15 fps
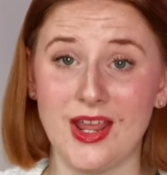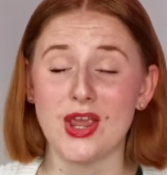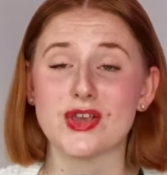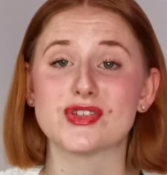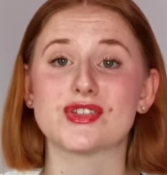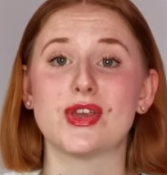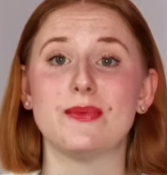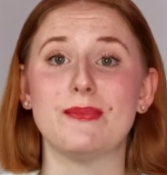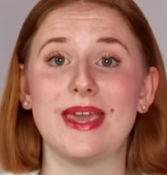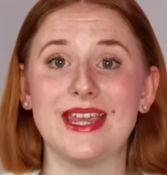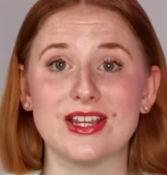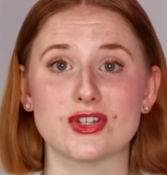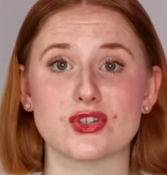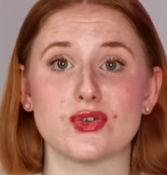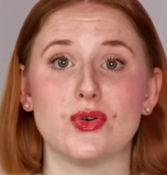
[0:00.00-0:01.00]
So
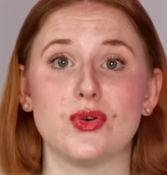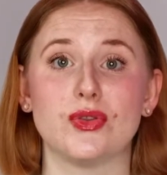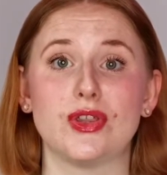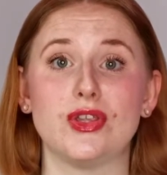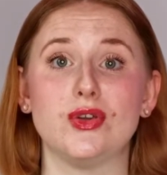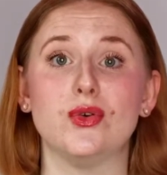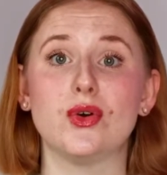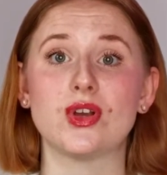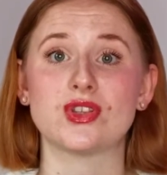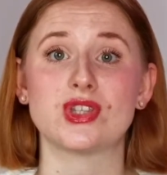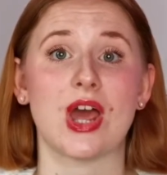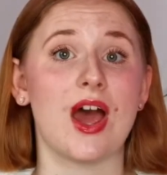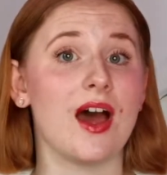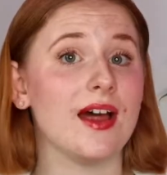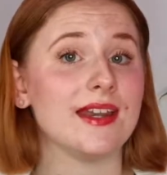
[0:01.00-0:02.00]
make sure that you're
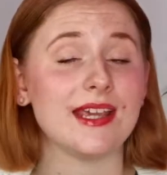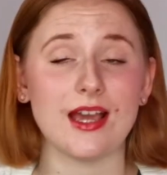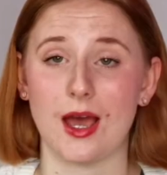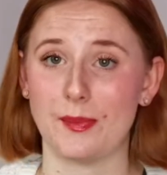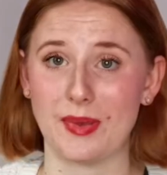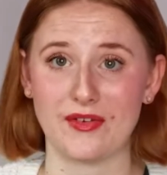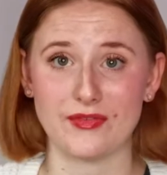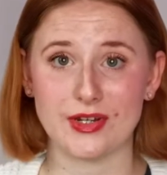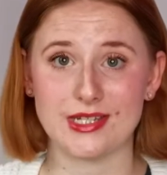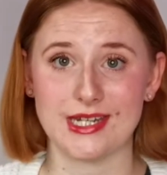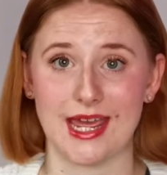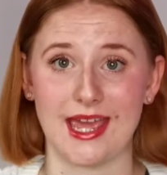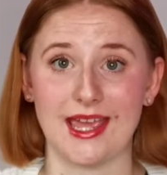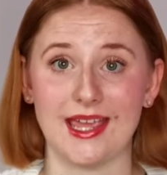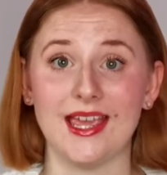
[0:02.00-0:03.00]
turning up every
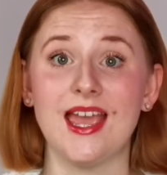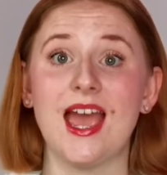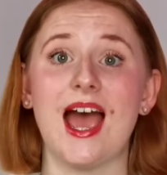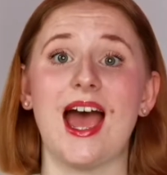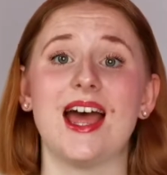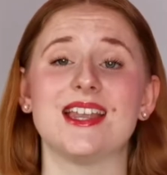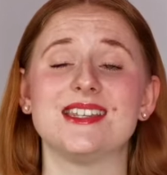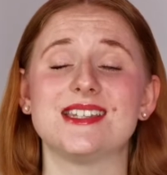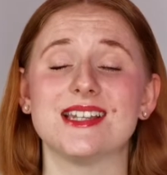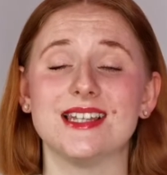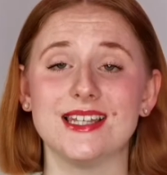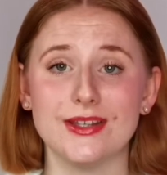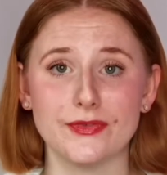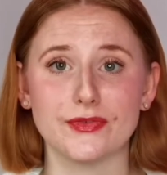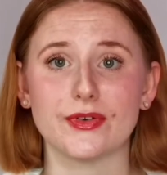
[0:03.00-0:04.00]
day and
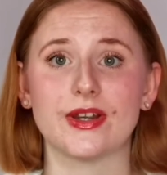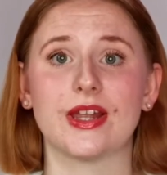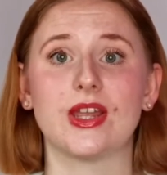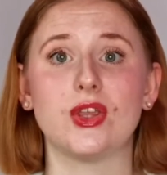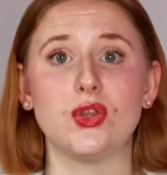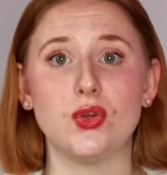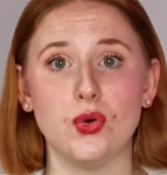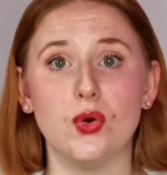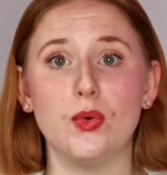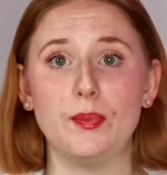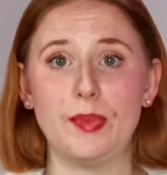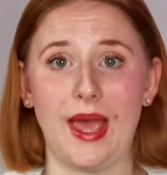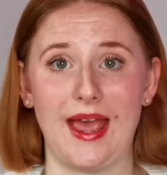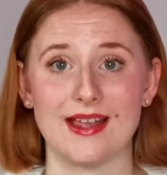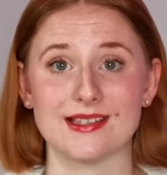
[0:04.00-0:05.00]
delivering your
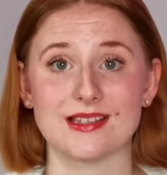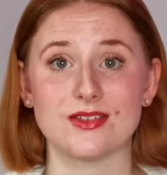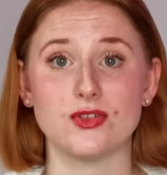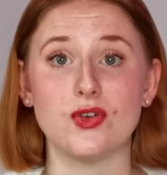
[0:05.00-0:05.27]
best,